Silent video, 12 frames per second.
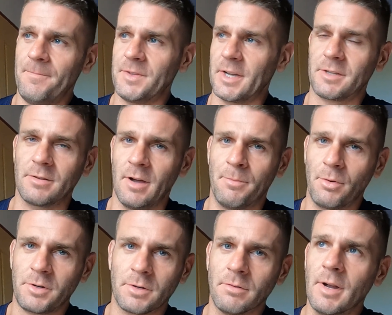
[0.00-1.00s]
take a
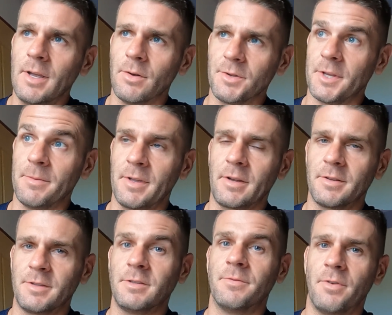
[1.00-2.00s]
book to read or something,
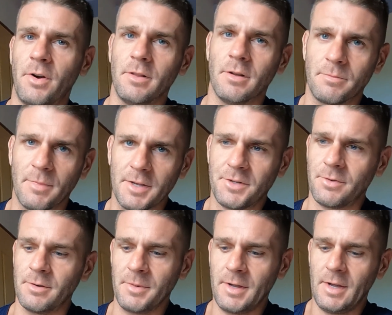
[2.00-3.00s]
because it's a very long bus
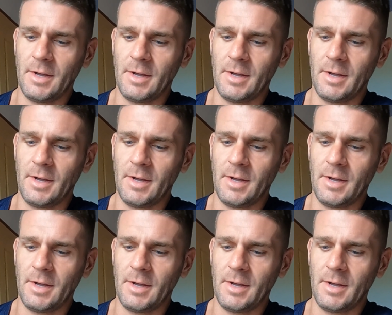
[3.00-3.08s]
trip.